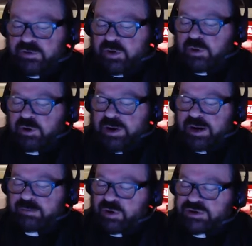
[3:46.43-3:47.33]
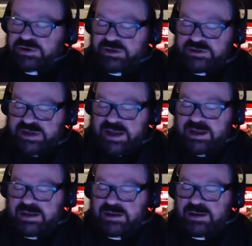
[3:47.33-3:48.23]
For your great mercy's
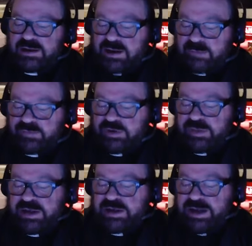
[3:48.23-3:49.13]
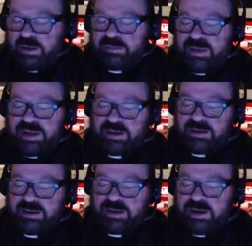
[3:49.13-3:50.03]
sake, come to me and help me.
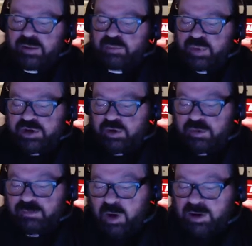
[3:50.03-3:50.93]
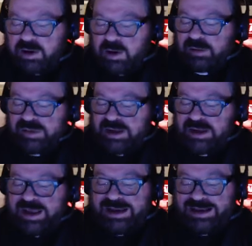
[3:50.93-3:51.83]
Put your mark on
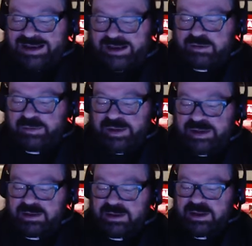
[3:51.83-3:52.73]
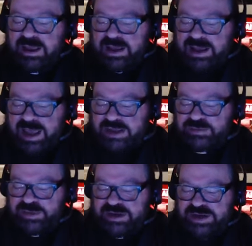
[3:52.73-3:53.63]
me and heal me.
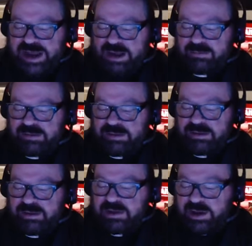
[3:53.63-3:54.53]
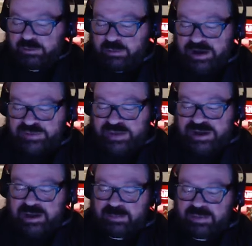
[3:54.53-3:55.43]
Cast me down and raise
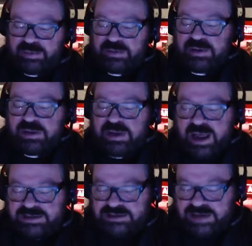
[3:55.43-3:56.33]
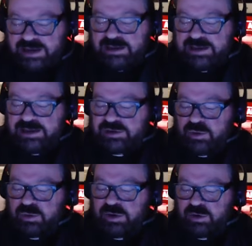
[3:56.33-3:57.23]
me up. I silently
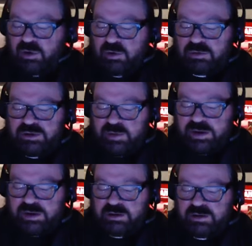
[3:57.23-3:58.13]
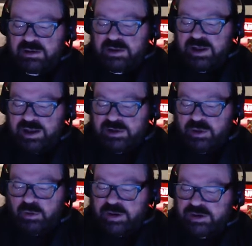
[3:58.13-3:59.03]
adore your holy will and
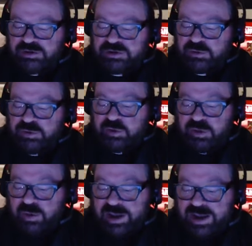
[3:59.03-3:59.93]
your inscrutable